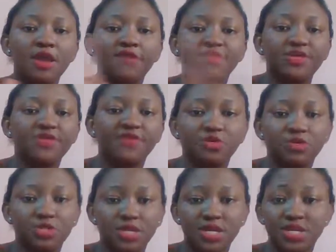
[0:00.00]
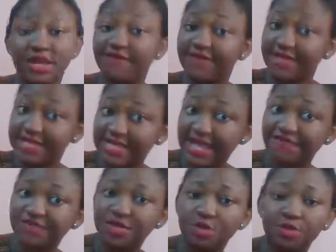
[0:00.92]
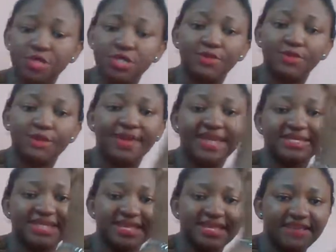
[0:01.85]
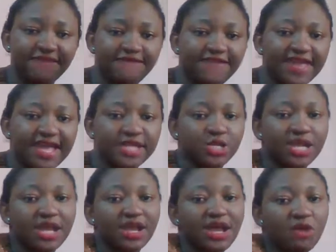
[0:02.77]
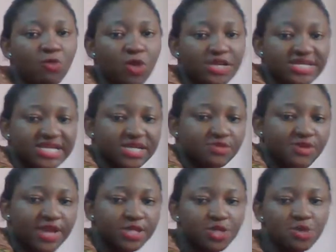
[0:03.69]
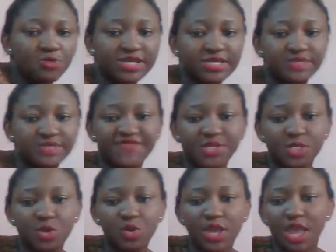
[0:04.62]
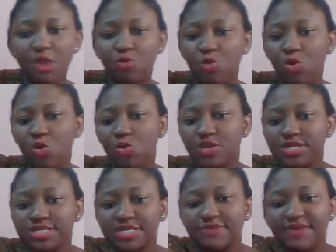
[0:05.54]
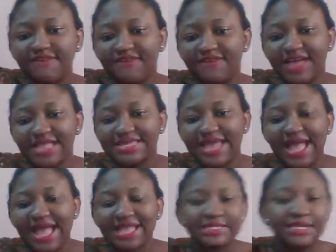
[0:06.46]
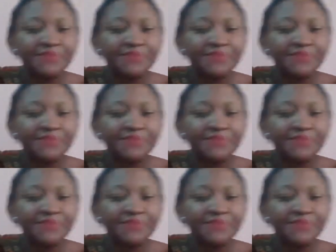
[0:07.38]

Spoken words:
First of all, in our first live video, we talked about bystander effect. You can go and watch it when we are done with this video. Whoa, see my fat hand.